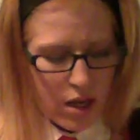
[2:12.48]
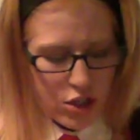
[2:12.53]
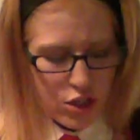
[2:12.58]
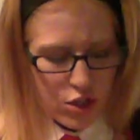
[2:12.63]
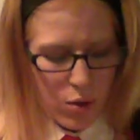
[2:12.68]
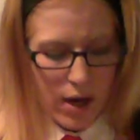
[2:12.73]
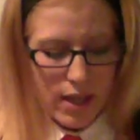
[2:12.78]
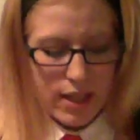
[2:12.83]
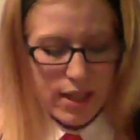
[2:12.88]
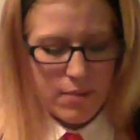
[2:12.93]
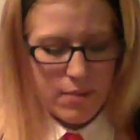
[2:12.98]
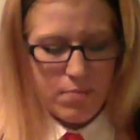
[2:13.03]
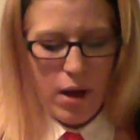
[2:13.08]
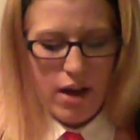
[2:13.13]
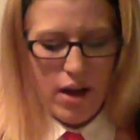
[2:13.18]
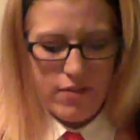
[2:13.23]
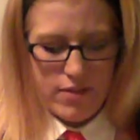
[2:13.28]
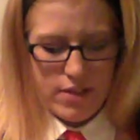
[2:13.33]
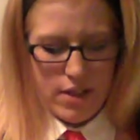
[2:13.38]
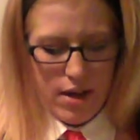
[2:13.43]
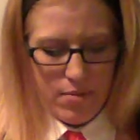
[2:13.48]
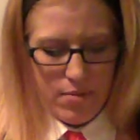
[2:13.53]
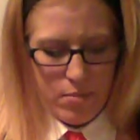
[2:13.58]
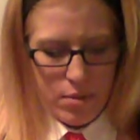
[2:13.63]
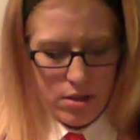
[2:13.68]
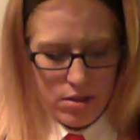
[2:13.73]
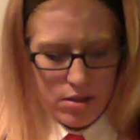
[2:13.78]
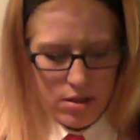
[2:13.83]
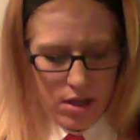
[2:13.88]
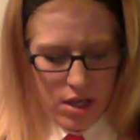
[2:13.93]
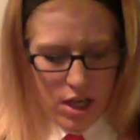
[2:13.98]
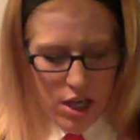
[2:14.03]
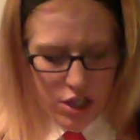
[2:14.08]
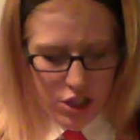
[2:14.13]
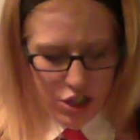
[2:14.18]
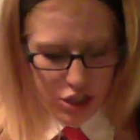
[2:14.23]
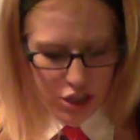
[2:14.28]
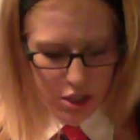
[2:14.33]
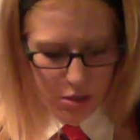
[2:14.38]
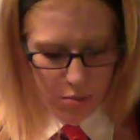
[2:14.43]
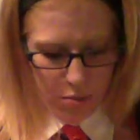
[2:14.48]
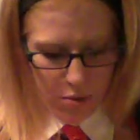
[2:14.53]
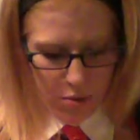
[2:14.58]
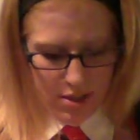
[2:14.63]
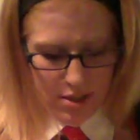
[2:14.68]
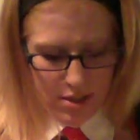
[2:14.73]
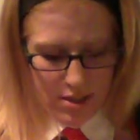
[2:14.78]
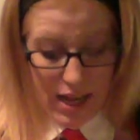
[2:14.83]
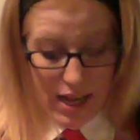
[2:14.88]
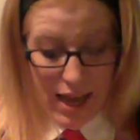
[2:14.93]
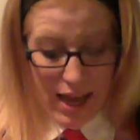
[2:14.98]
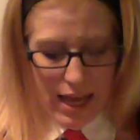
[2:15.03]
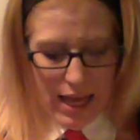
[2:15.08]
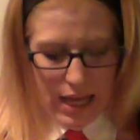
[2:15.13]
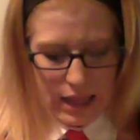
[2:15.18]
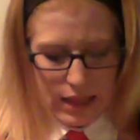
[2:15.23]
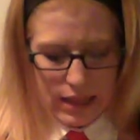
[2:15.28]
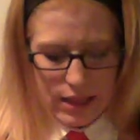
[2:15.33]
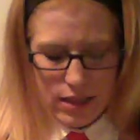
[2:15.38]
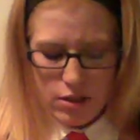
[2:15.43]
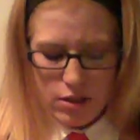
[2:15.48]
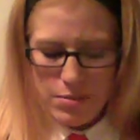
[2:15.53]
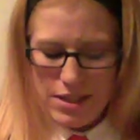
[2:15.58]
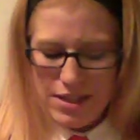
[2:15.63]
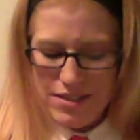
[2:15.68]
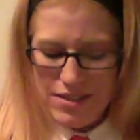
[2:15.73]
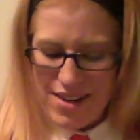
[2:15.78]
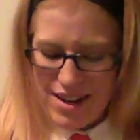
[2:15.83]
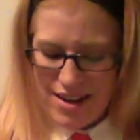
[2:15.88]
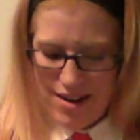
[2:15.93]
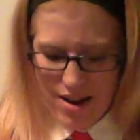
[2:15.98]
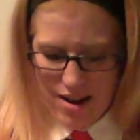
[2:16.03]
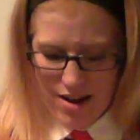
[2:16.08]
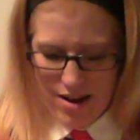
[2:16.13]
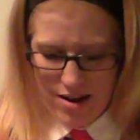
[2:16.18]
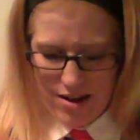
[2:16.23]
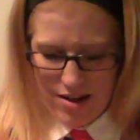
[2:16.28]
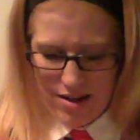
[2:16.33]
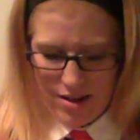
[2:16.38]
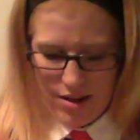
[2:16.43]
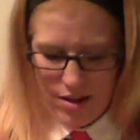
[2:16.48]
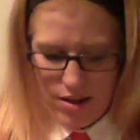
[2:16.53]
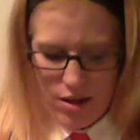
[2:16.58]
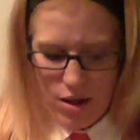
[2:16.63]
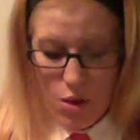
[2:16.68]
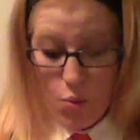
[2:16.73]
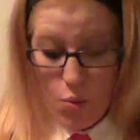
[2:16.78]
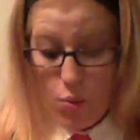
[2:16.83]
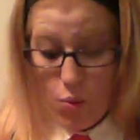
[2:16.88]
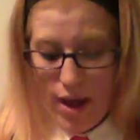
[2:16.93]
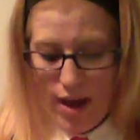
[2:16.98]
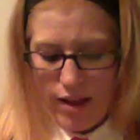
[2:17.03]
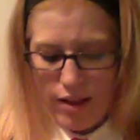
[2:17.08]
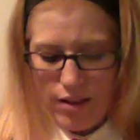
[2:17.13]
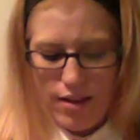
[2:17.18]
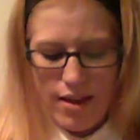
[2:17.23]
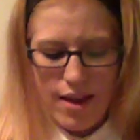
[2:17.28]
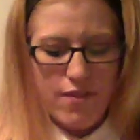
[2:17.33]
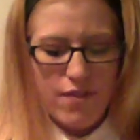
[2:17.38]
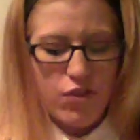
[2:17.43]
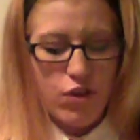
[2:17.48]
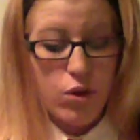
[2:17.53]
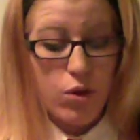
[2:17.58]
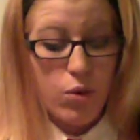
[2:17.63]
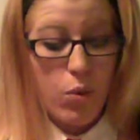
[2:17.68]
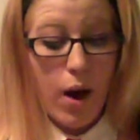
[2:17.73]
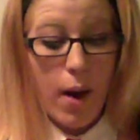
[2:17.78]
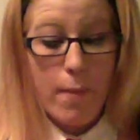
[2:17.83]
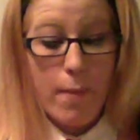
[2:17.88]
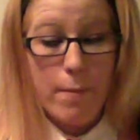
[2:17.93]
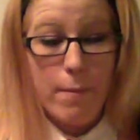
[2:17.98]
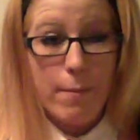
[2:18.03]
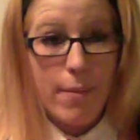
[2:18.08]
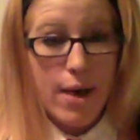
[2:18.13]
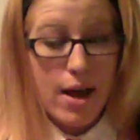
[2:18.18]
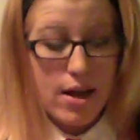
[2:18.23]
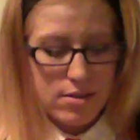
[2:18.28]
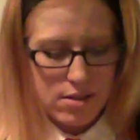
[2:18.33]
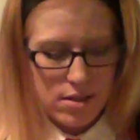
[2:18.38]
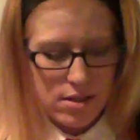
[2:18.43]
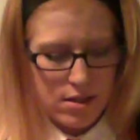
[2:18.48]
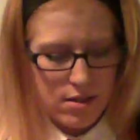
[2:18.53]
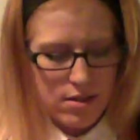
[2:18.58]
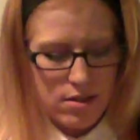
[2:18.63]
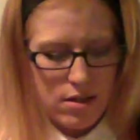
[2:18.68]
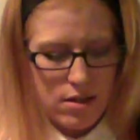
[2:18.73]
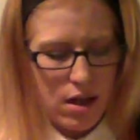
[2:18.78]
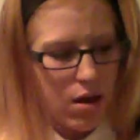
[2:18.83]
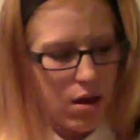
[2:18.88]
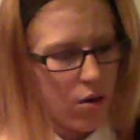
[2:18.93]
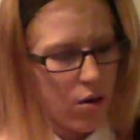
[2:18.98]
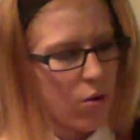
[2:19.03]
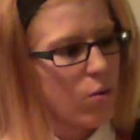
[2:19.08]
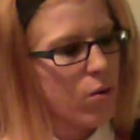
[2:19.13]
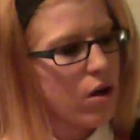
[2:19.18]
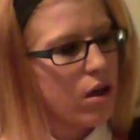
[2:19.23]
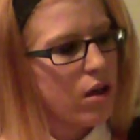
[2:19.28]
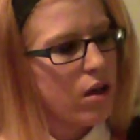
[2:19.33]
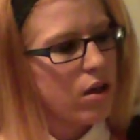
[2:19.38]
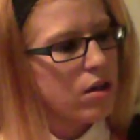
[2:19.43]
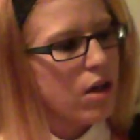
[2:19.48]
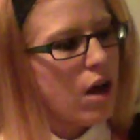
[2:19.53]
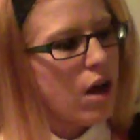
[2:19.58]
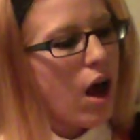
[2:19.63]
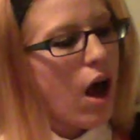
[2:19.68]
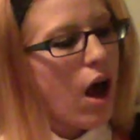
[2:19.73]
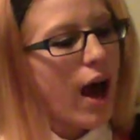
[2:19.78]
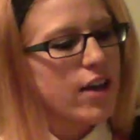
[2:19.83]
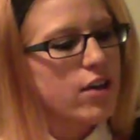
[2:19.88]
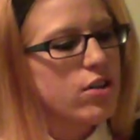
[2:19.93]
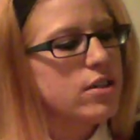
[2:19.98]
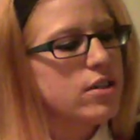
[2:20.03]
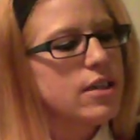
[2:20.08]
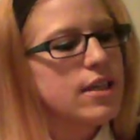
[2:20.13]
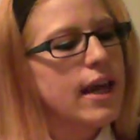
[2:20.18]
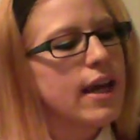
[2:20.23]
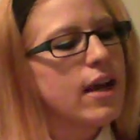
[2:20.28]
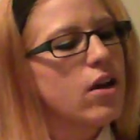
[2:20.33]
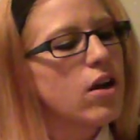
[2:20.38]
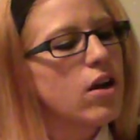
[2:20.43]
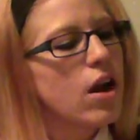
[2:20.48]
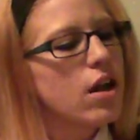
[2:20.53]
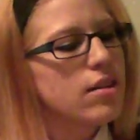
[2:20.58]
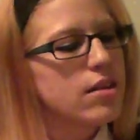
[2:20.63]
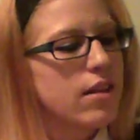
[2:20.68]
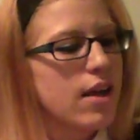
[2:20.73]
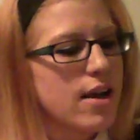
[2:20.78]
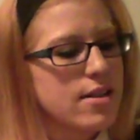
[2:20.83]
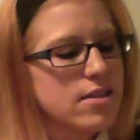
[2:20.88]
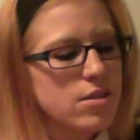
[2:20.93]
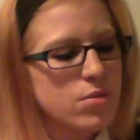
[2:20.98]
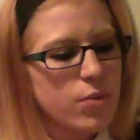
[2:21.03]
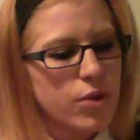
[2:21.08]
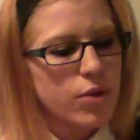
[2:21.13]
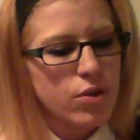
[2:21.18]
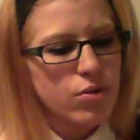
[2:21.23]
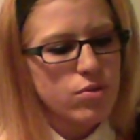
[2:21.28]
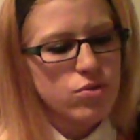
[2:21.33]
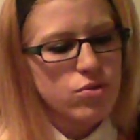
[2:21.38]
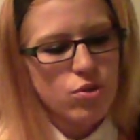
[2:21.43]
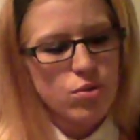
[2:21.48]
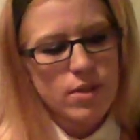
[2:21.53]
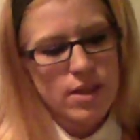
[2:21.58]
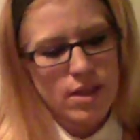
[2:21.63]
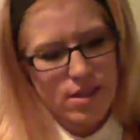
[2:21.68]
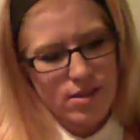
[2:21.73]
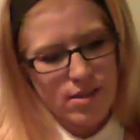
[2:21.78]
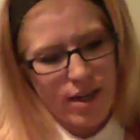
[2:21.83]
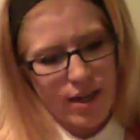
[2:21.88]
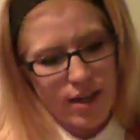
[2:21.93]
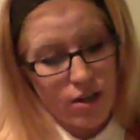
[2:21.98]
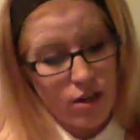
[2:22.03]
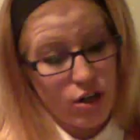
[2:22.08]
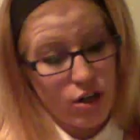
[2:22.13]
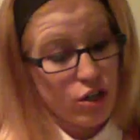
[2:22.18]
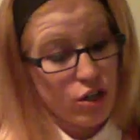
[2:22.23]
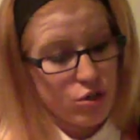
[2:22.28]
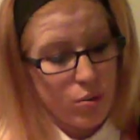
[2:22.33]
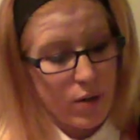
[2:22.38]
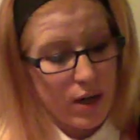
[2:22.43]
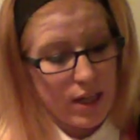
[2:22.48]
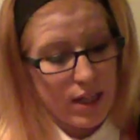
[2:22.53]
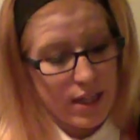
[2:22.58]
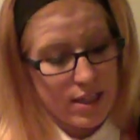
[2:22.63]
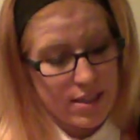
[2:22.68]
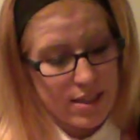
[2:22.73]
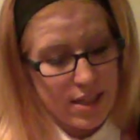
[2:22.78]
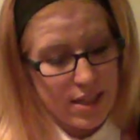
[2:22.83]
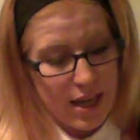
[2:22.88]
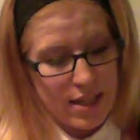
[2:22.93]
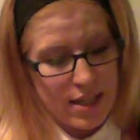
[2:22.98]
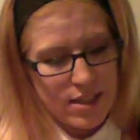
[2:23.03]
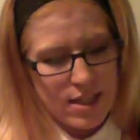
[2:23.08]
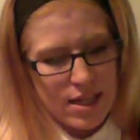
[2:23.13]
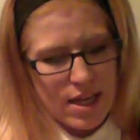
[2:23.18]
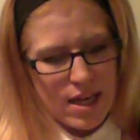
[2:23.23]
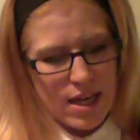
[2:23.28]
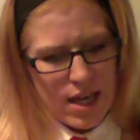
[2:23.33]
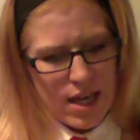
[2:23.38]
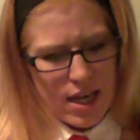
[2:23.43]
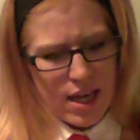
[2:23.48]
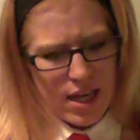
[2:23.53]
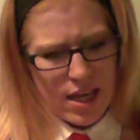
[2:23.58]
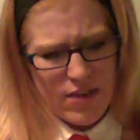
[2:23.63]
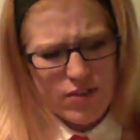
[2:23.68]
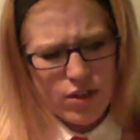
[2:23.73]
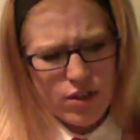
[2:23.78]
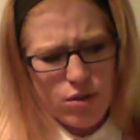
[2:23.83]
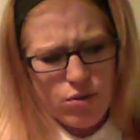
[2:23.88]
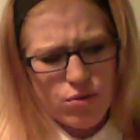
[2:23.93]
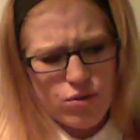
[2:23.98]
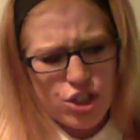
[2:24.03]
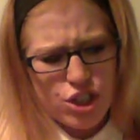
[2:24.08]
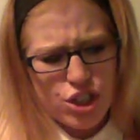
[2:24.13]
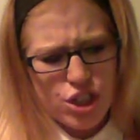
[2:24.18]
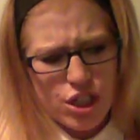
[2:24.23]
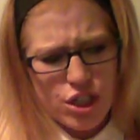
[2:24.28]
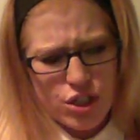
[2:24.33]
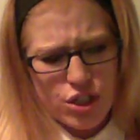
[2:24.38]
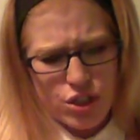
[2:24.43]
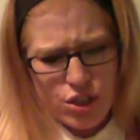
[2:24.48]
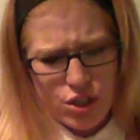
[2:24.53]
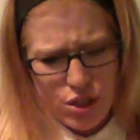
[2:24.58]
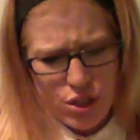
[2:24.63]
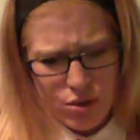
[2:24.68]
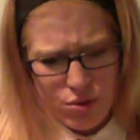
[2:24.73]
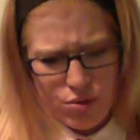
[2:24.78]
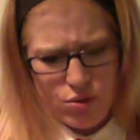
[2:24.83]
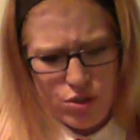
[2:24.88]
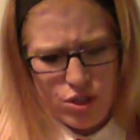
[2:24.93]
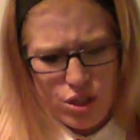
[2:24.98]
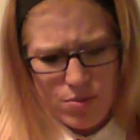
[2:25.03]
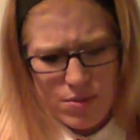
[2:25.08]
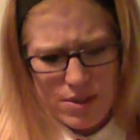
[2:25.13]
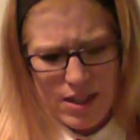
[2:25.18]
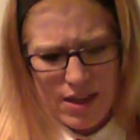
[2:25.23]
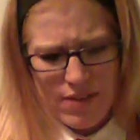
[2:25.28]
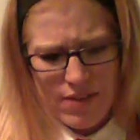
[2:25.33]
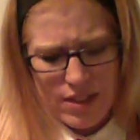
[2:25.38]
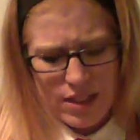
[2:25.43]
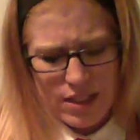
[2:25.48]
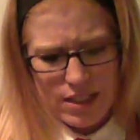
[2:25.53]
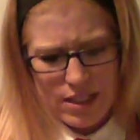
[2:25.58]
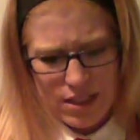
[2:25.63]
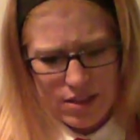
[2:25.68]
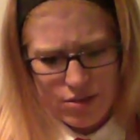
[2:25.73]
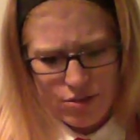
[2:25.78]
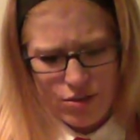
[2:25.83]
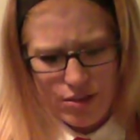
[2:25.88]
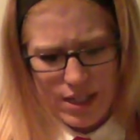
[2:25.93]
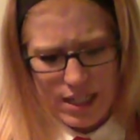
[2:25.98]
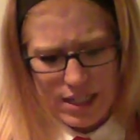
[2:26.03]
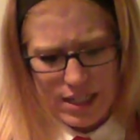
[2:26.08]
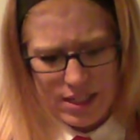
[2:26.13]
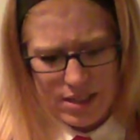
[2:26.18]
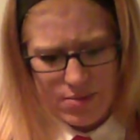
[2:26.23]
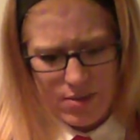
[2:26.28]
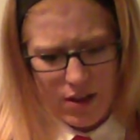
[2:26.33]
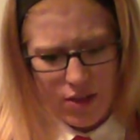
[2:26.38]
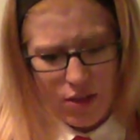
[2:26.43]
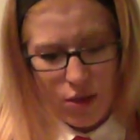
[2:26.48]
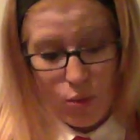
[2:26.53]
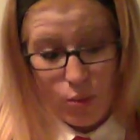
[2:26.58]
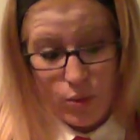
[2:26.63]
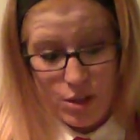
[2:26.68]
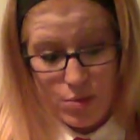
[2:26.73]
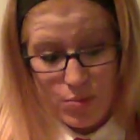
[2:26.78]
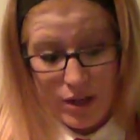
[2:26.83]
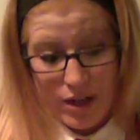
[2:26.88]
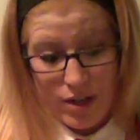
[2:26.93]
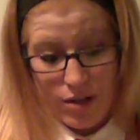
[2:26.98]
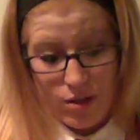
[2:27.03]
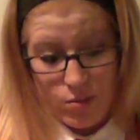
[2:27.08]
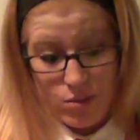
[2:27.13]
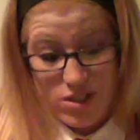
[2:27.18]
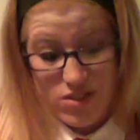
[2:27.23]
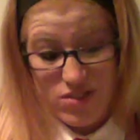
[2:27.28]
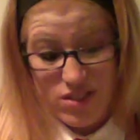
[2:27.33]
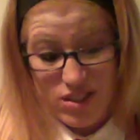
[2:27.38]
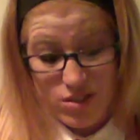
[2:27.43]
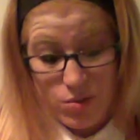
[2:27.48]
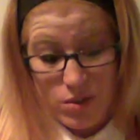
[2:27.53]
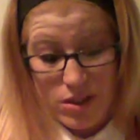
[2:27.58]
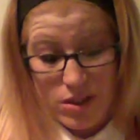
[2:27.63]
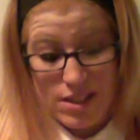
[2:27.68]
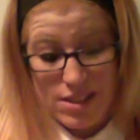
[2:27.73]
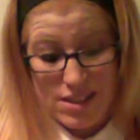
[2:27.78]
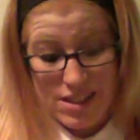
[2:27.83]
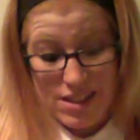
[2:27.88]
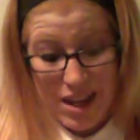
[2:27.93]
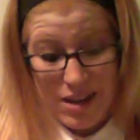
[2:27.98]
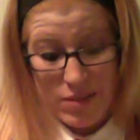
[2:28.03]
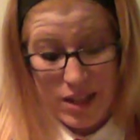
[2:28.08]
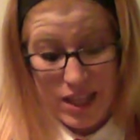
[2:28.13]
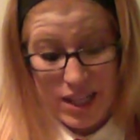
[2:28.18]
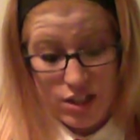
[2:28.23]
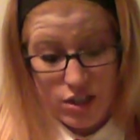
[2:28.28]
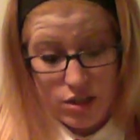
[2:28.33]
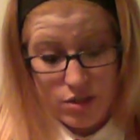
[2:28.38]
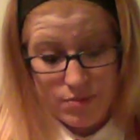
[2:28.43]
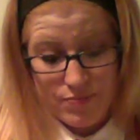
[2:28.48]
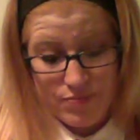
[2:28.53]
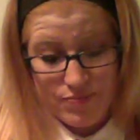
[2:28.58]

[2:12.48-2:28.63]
Twilight puffed up. She was a little bit offended. "Well, if you must know, I couldn't care less what you do with the cider," Twilight said, even though she knew she would definitely tell Granny Smith which barrel was filled with the slime later.